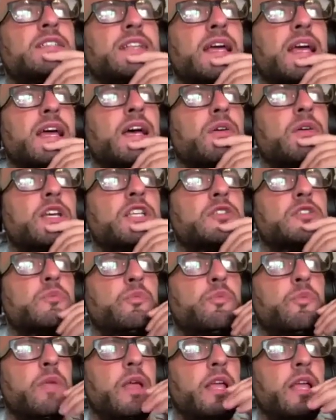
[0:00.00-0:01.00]
now is
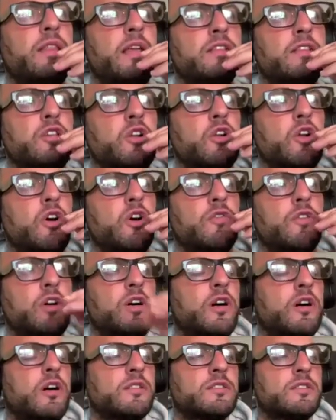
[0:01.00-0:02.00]
there's a lot of
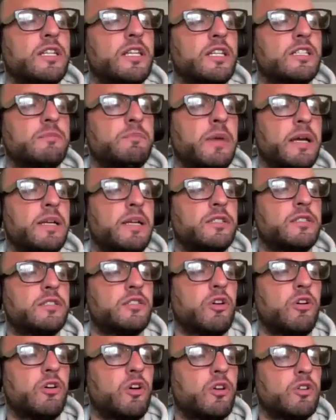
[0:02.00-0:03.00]
castings based
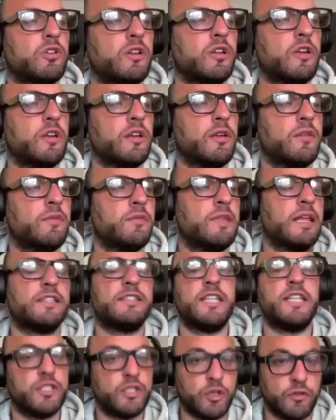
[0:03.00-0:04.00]
on their
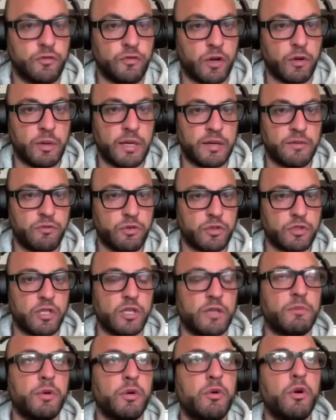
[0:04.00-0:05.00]
TikTok following, for
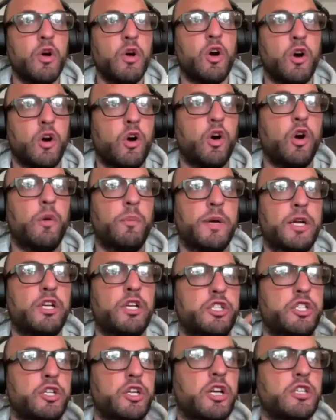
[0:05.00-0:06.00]
example, or
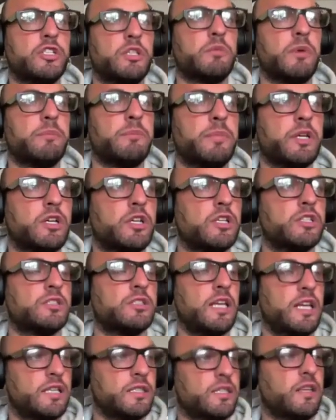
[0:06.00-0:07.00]
because you know someone because
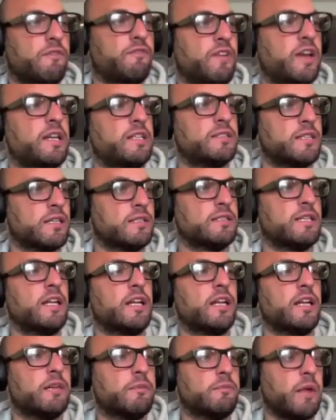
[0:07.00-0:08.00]
it's the face that's
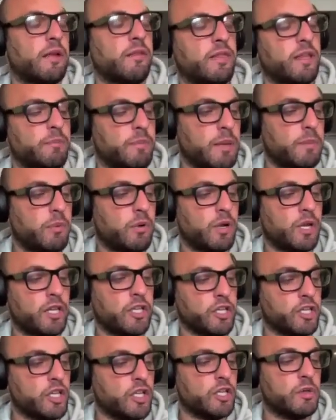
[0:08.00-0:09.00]
selling. And I think people like
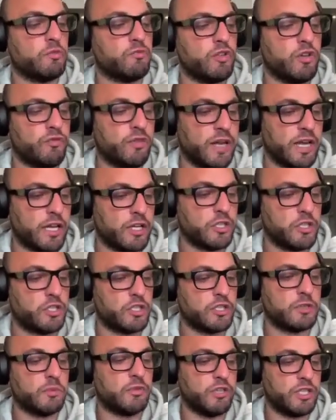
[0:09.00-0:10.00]
you and Ruthie
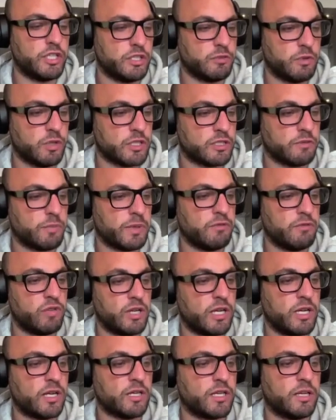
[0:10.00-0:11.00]
Henshaw, Marisha Wallace have been
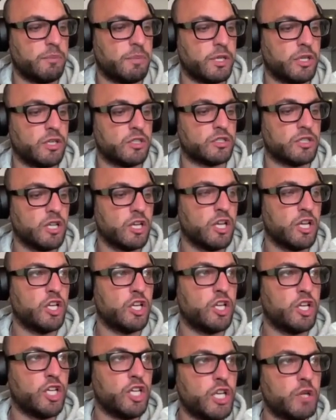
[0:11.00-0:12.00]
really lucky because
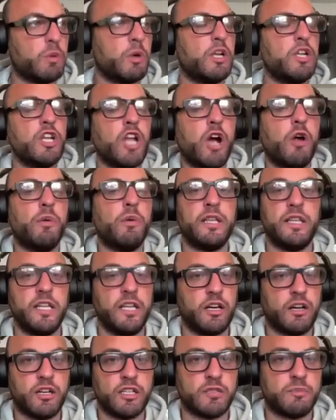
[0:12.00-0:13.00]
you were known in the
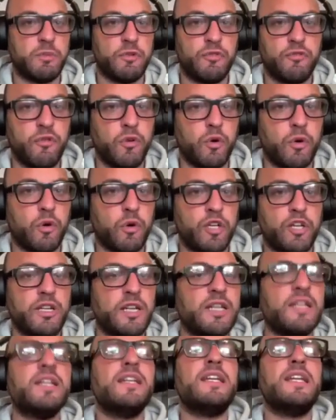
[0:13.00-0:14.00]
arts before. You
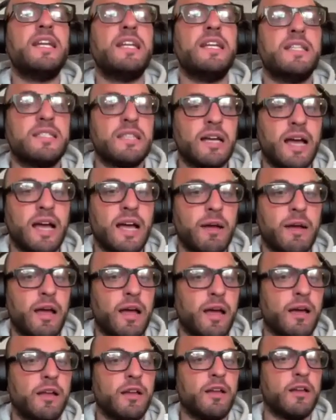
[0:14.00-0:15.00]
didn't need
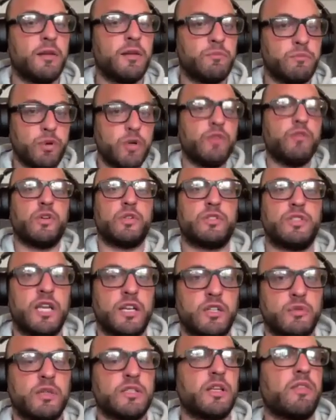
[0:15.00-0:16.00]
to prove
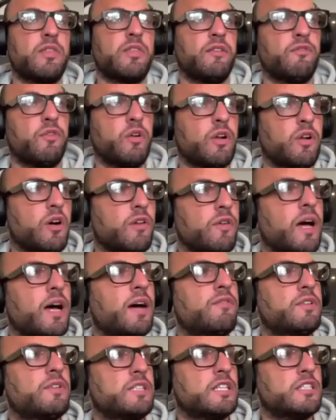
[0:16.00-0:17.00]
yourselves. Whereas I think for a lot of
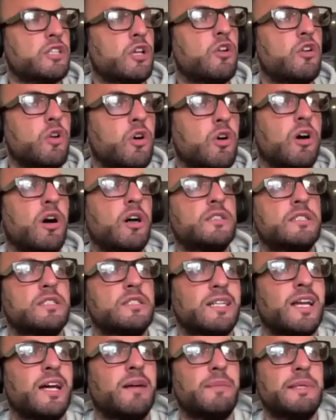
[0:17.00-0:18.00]
others, it's a lot harder to
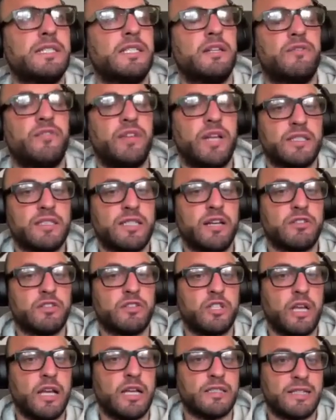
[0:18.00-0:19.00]
come into the theatre now
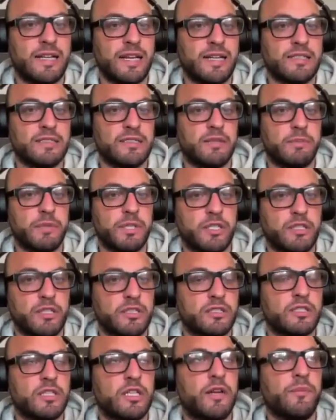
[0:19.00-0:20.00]
as an actor
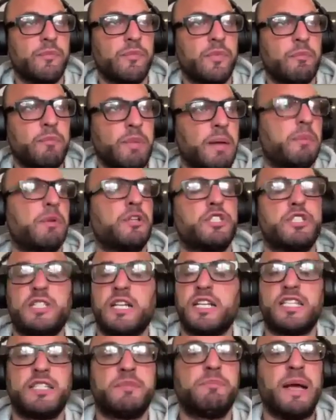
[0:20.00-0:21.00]
because people are just
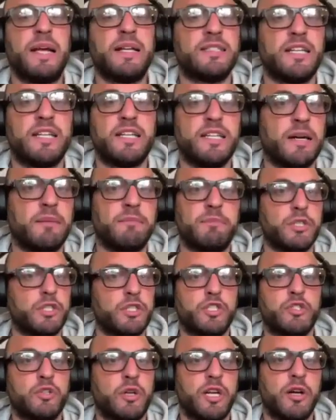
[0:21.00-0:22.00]
expecting numbers
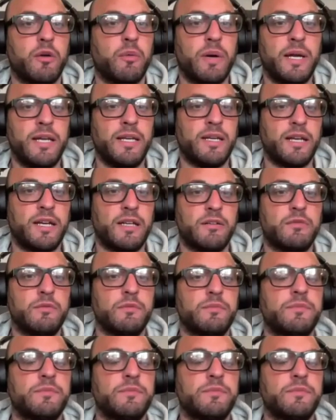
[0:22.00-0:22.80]
straight away now.